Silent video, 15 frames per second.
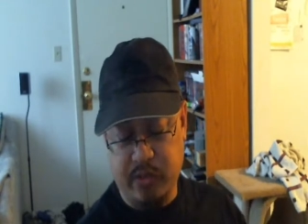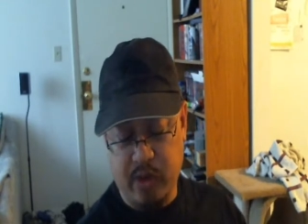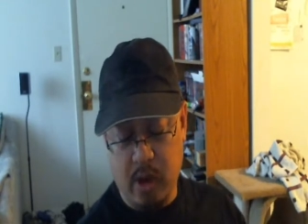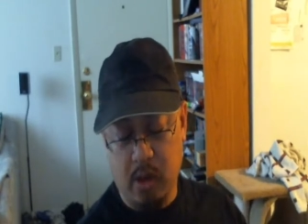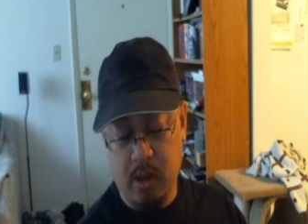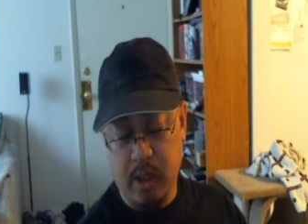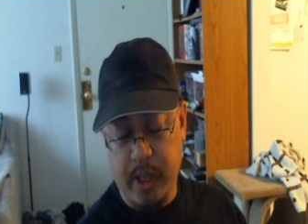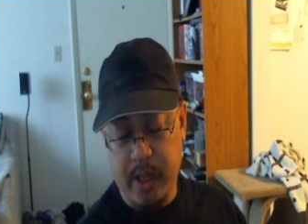
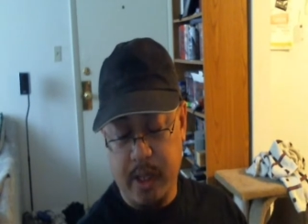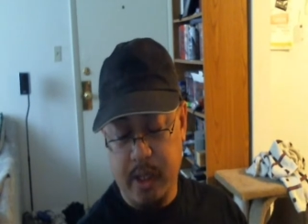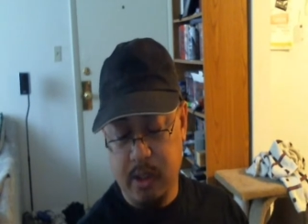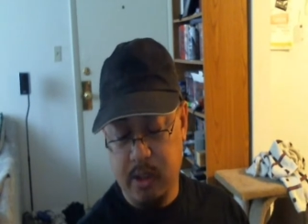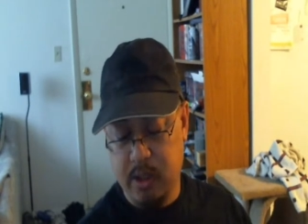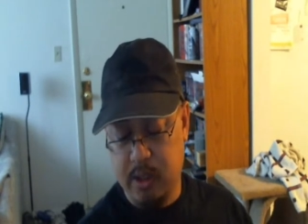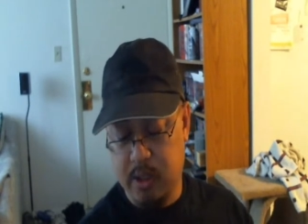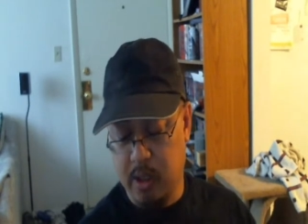far
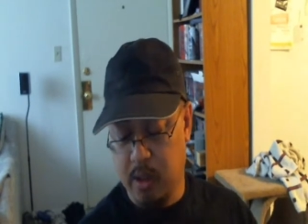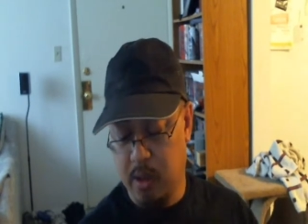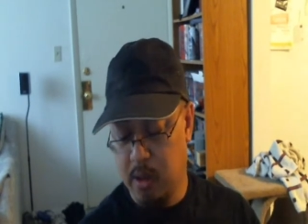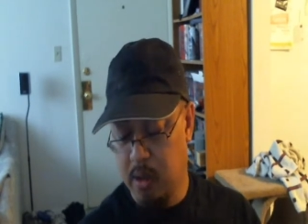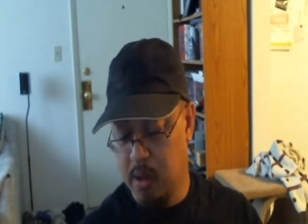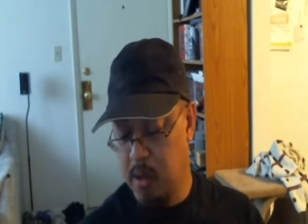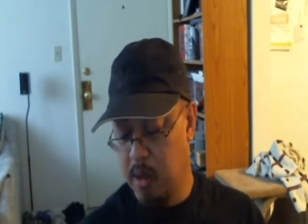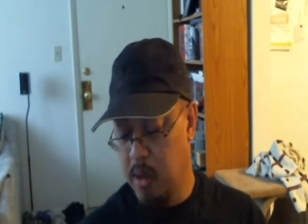as
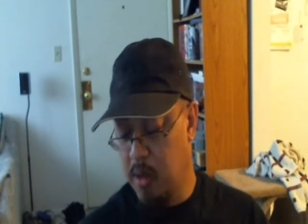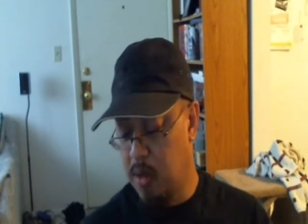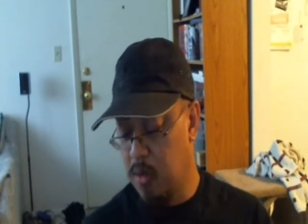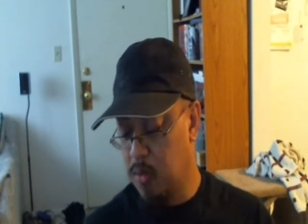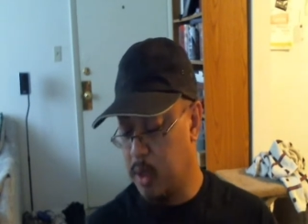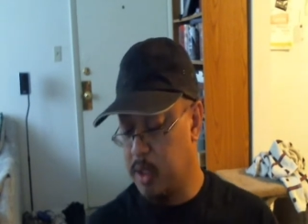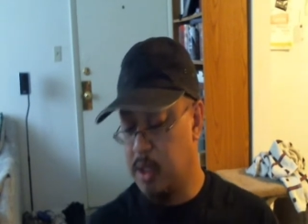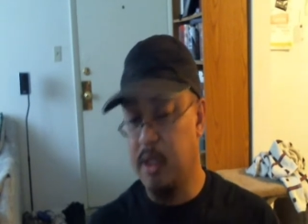
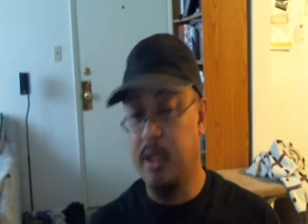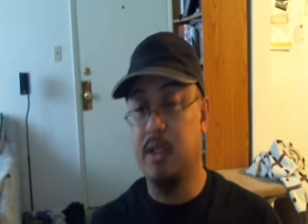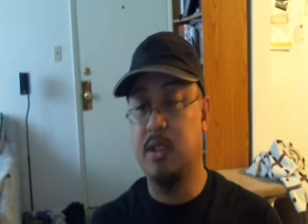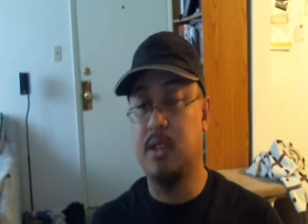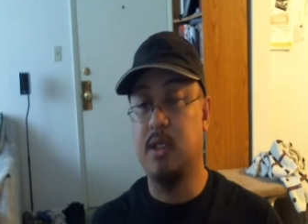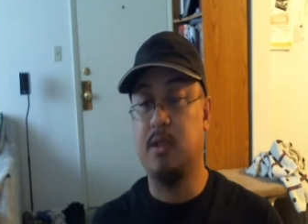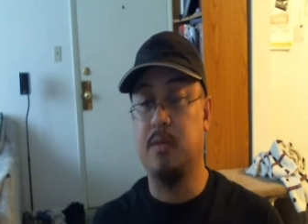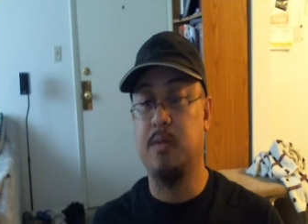regulated
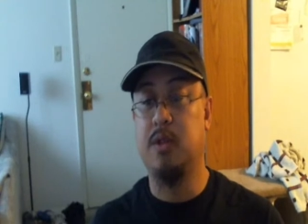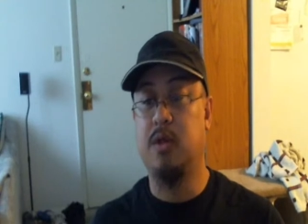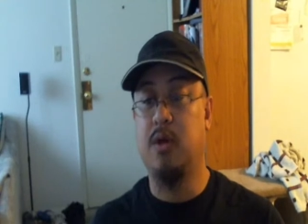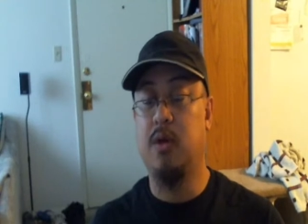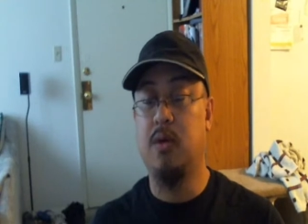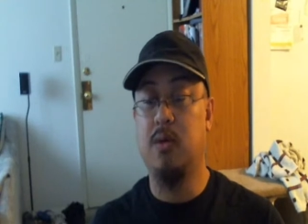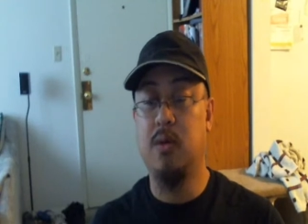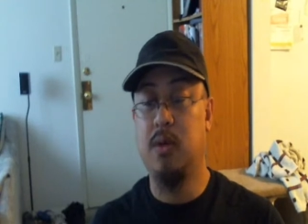systems
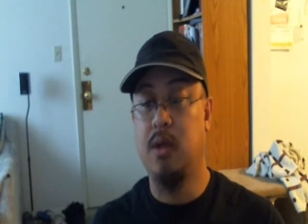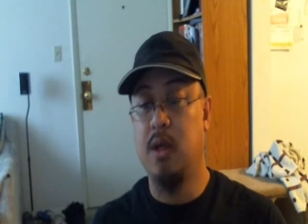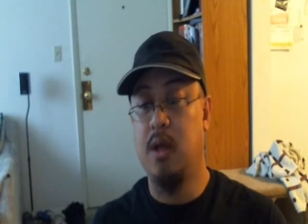go,